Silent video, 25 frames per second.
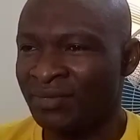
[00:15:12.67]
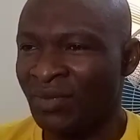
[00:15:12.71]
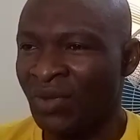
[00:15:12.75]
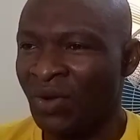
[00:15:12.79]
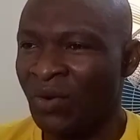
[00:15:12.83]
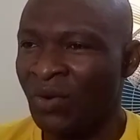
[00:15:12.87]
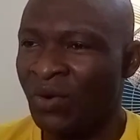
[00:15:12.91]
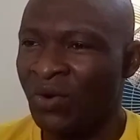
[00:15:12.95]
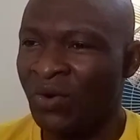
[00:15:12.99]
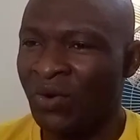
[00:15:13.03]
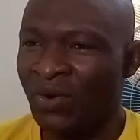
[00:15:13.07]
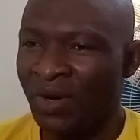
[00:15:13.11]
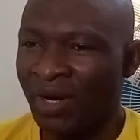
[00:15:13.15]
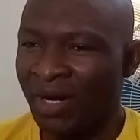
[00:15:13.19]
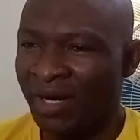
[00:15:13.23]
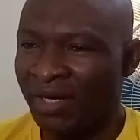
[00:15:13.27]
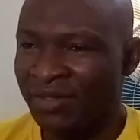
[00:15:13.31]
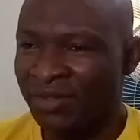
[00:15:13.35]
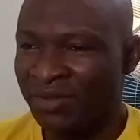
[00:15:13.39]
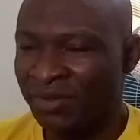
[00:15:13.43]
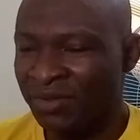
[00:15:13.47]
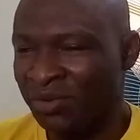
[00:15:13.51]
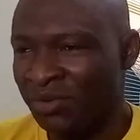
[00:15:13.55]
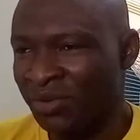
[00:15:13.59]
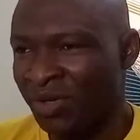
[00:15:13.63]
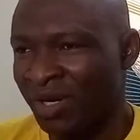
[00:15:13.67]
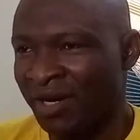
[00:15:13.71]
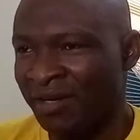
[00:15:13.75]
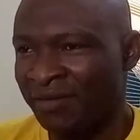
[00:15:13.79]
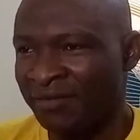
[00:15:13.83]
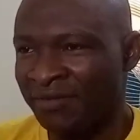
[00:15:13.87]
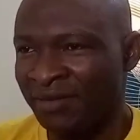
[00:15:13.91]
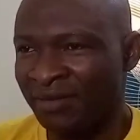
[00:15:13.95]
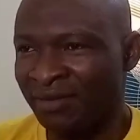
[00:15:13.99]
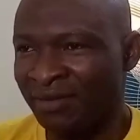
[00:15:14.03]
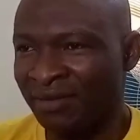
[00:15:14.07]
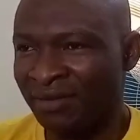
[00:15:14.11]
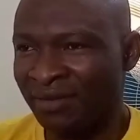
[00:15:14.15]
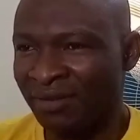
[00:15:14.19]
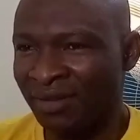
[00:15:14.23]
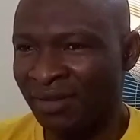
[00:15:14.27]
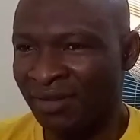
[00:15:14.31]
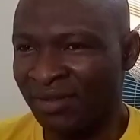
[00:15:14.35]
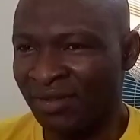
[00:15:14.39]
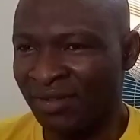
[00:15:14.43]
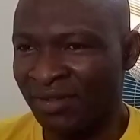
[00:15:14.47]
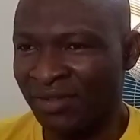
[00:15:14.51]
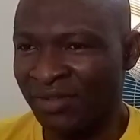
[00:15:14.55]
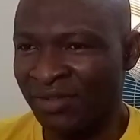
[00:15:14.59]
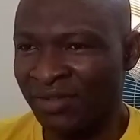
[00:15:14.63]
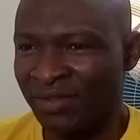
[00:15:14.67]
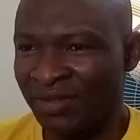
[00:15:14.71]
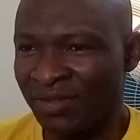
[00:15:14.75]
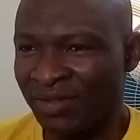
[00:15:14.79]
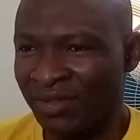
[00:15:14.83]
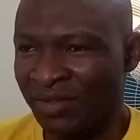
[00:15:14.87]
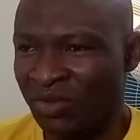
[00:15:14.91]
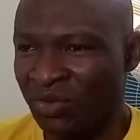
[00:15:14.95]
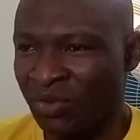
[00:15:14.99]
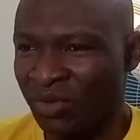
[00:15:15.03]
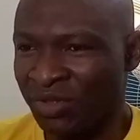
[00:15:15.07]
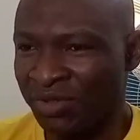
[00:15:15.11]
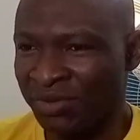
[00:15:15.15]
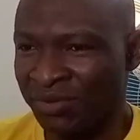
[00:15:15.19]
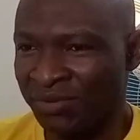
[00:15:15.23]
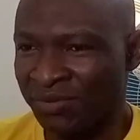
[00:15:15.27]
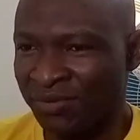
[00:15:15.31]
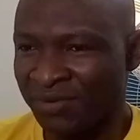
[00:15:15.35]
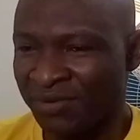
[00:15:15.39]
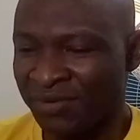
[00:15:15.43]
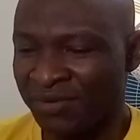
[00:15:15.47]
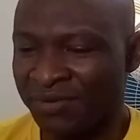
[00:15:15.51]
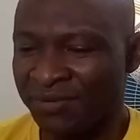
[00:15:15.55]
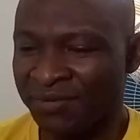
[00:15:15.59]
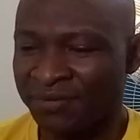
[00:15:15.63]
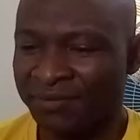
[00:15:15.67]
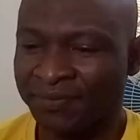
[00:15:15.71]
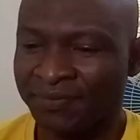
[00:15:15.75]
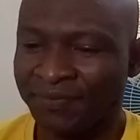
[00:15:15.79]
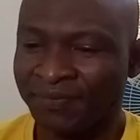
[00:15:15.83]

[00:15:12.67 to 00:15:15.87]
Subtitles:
or as you have it in these equations.